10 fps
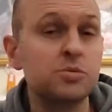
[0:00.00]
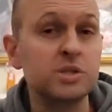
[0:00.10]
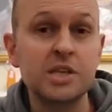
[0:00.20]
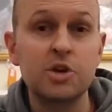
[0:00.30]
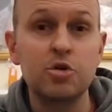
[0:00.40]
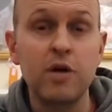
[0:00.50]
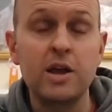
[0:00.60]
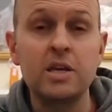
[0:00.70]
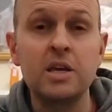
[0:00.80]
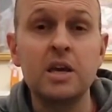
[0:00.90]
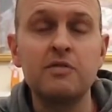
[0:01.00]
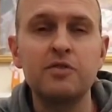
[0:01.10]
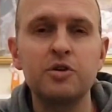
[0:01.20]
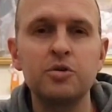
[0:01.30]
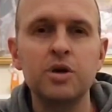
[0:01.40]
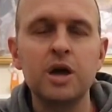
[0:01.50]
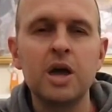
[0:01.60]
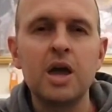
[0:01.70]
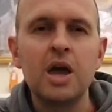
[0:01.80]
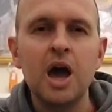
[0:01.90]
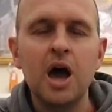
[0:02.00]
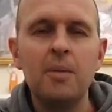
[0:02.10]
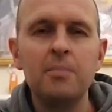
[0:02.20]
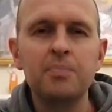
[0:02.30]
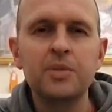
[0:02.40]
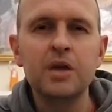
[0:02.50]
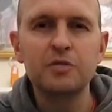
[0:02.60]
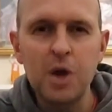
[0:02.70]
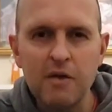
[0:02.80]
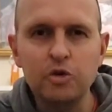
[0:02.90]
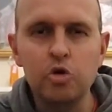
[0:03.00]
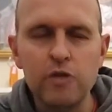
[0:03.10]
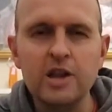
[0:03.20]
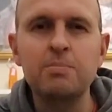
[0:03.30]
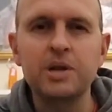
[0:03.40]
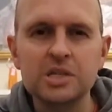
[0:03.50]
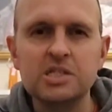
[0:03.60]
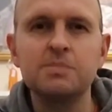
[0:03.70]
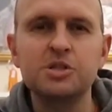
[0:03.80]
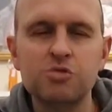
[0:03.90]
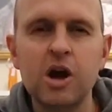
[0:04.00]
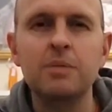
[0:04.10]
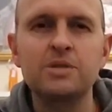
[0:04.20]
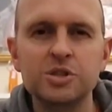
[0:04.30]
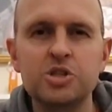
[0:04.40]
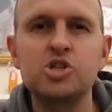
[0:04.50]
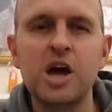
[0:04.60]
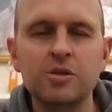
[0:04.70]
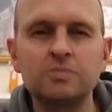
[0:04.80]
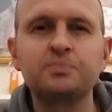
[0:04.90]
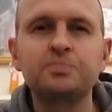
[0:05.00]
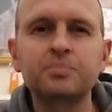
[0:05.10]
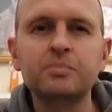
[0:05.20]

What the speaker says: As we said already, if you haven't already, please subscribe to the channel.